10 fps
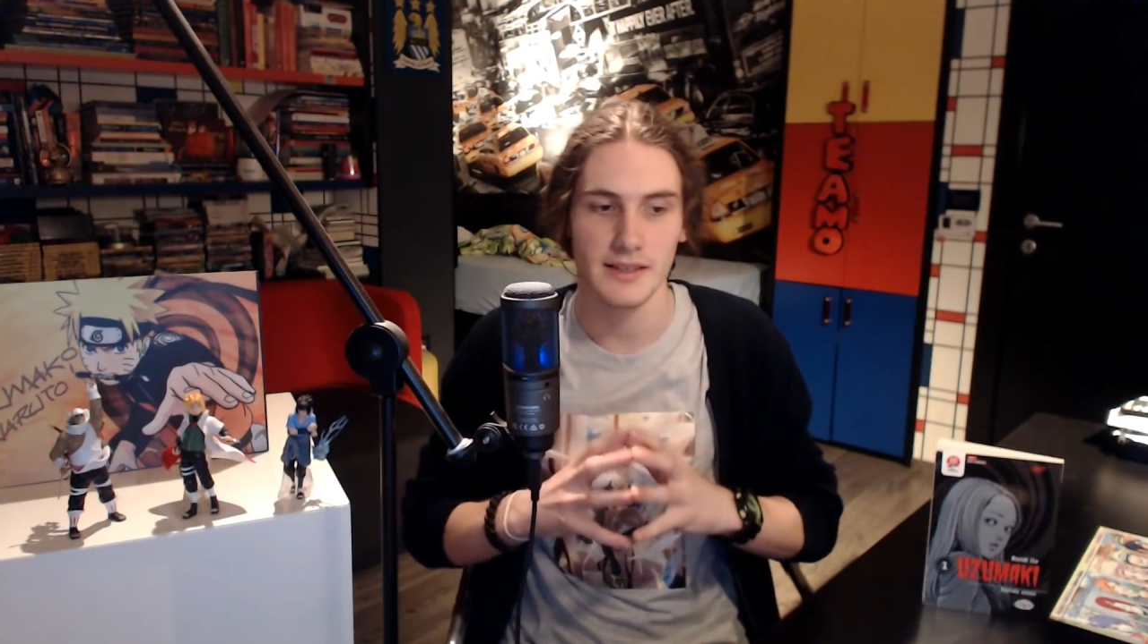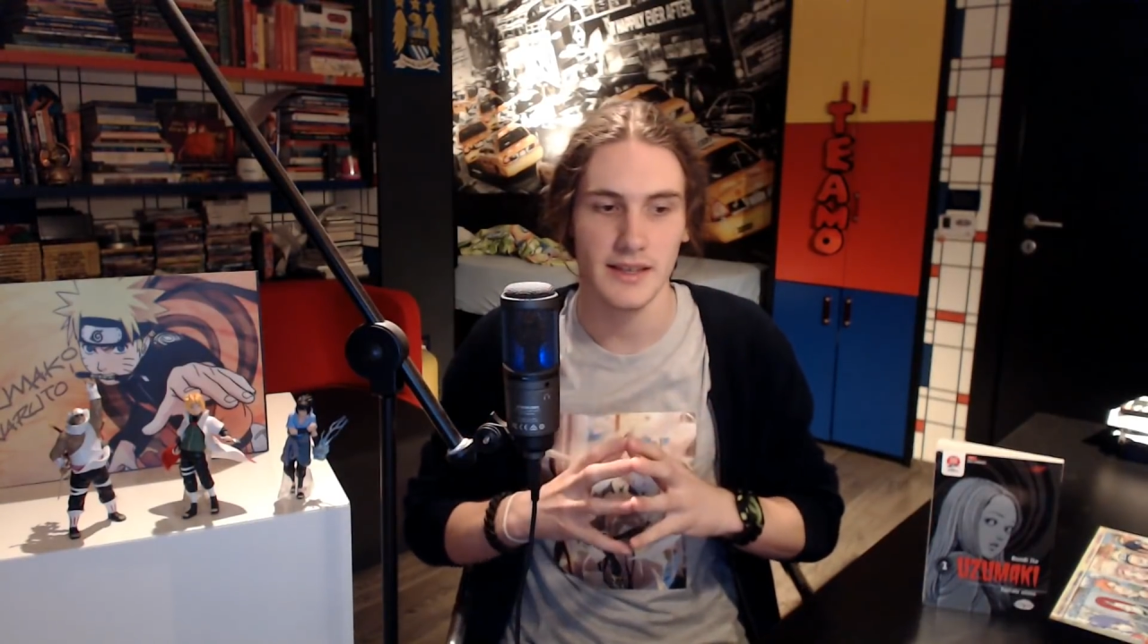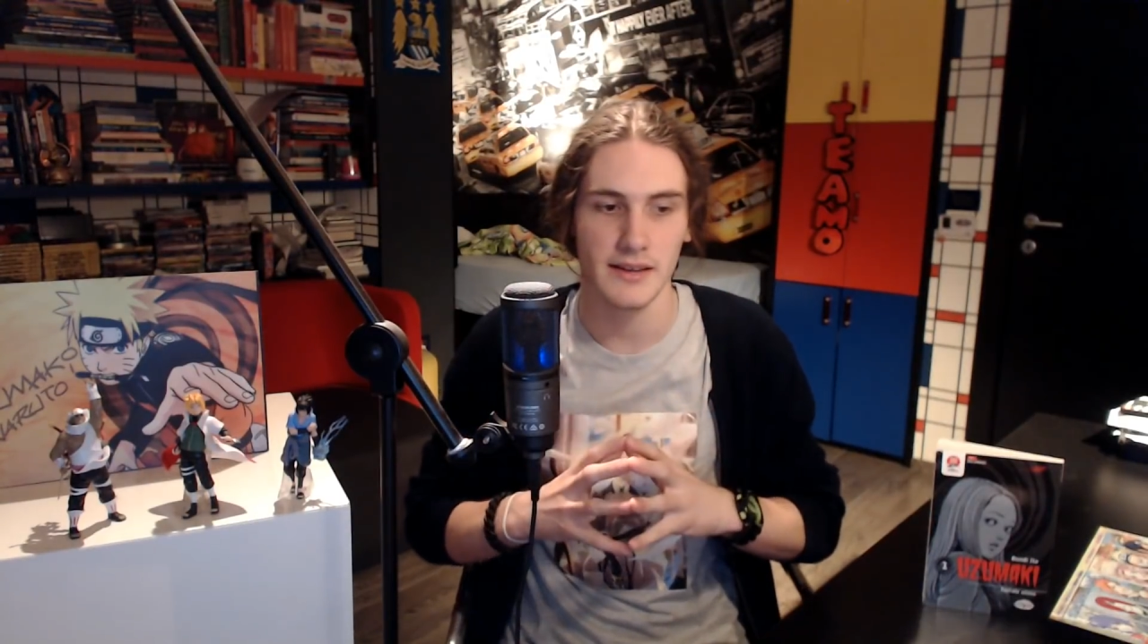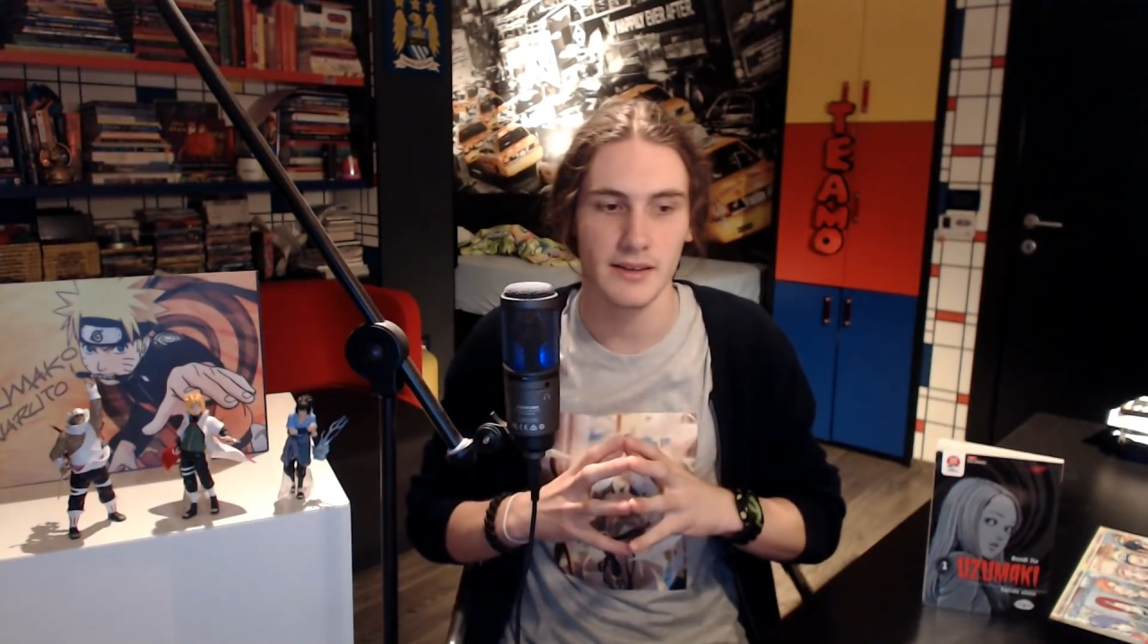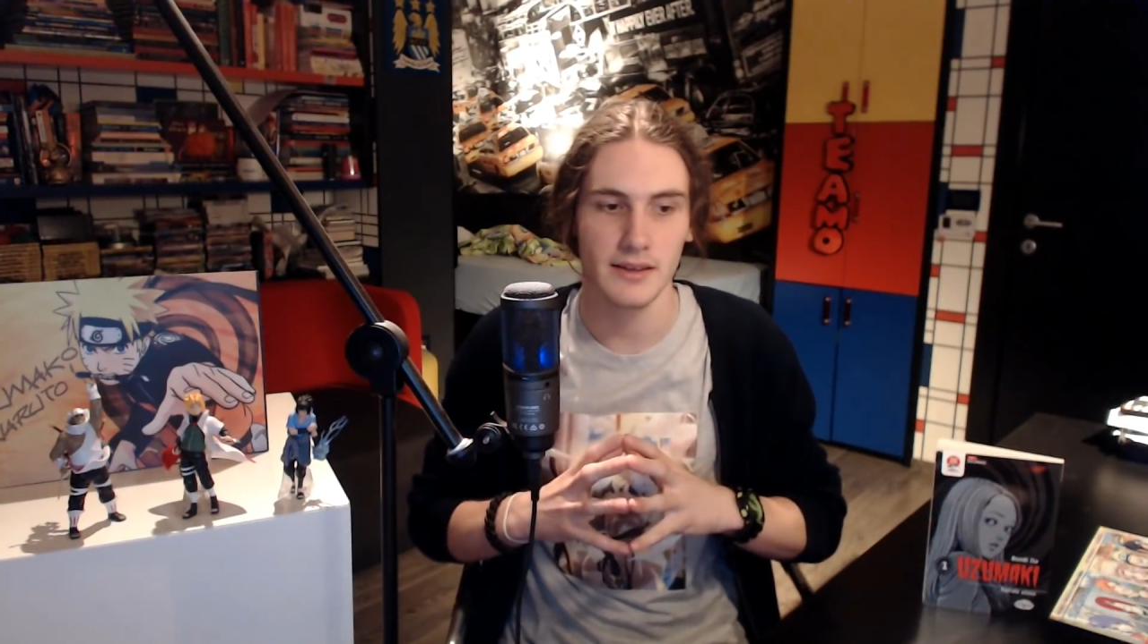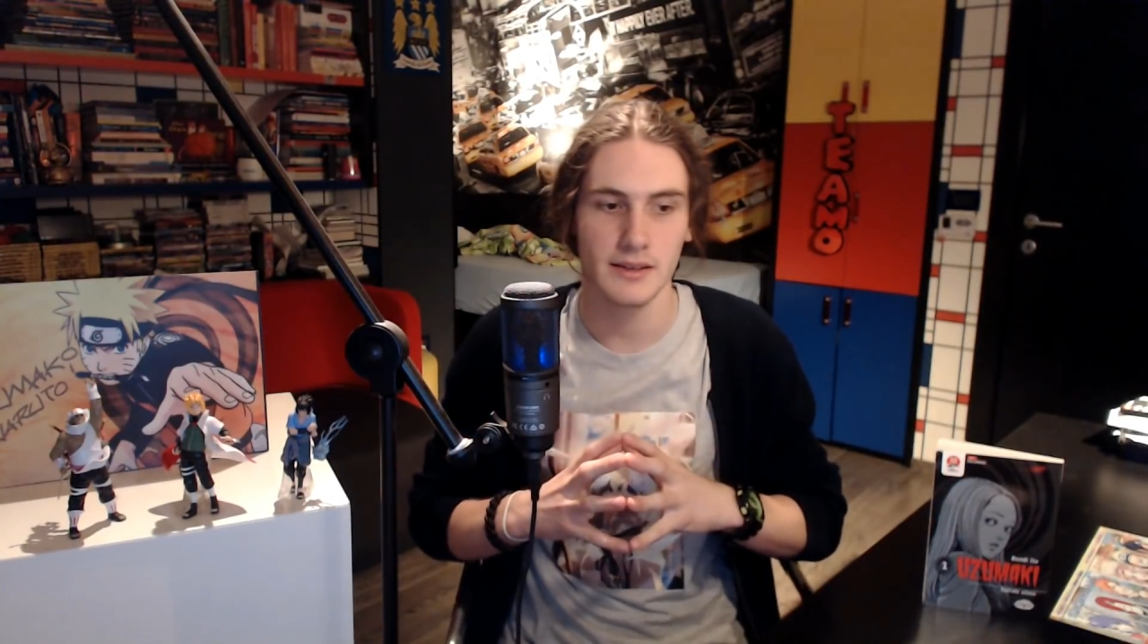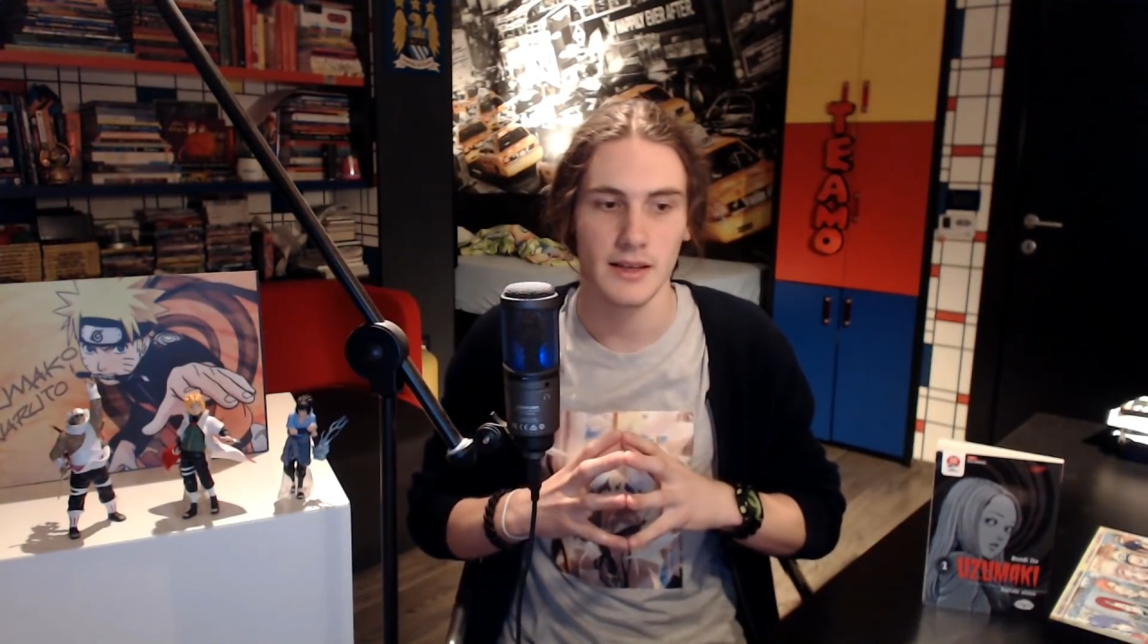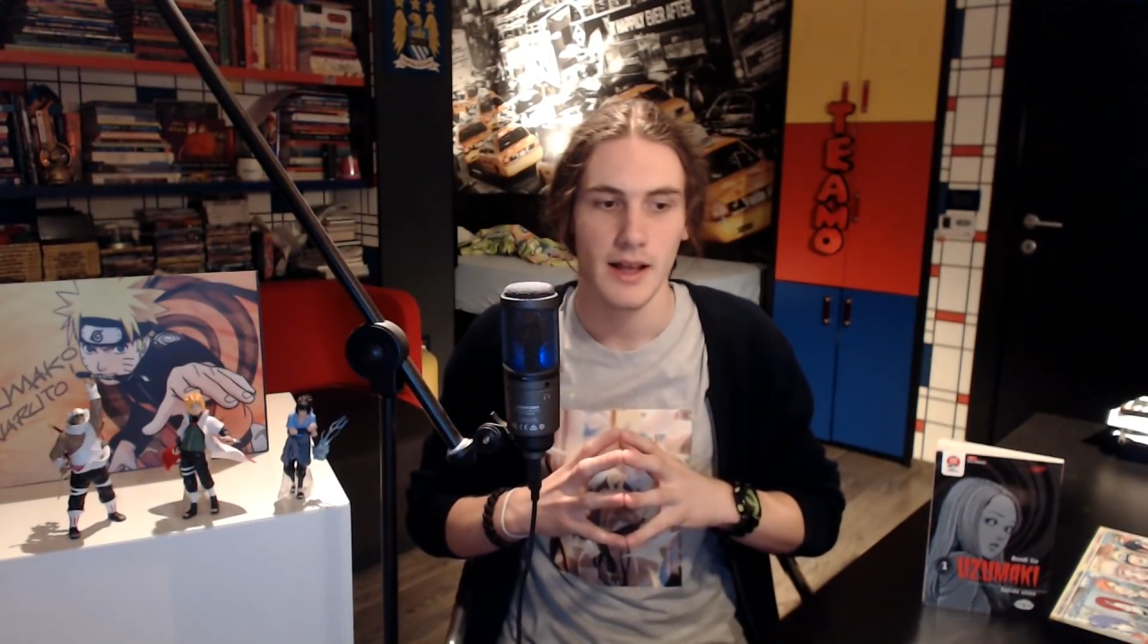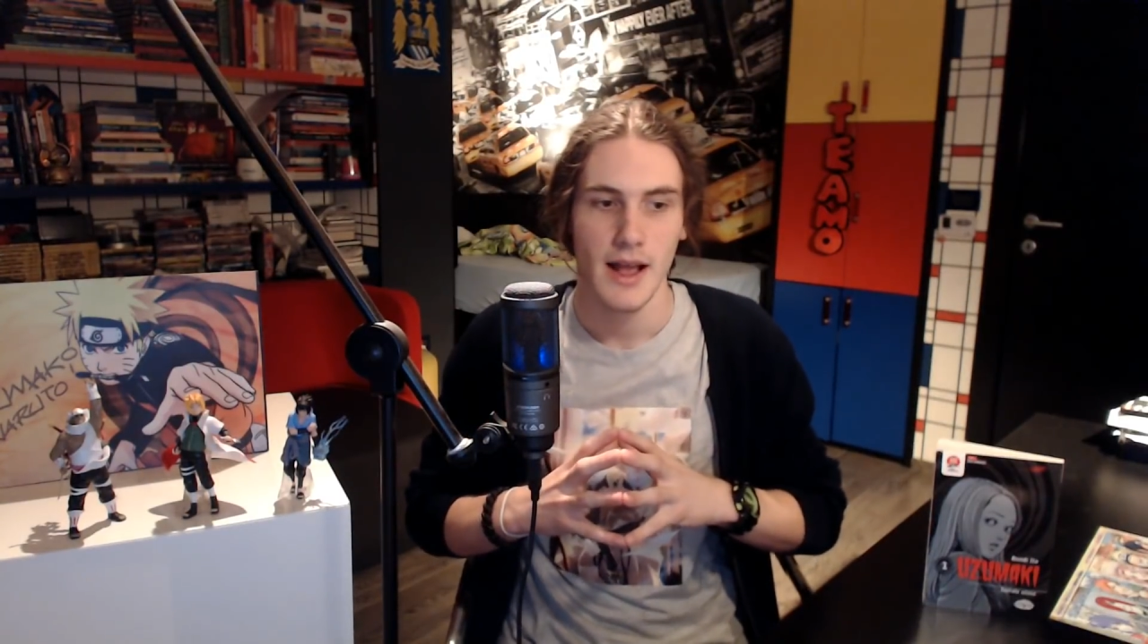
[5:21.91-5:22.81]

sentence.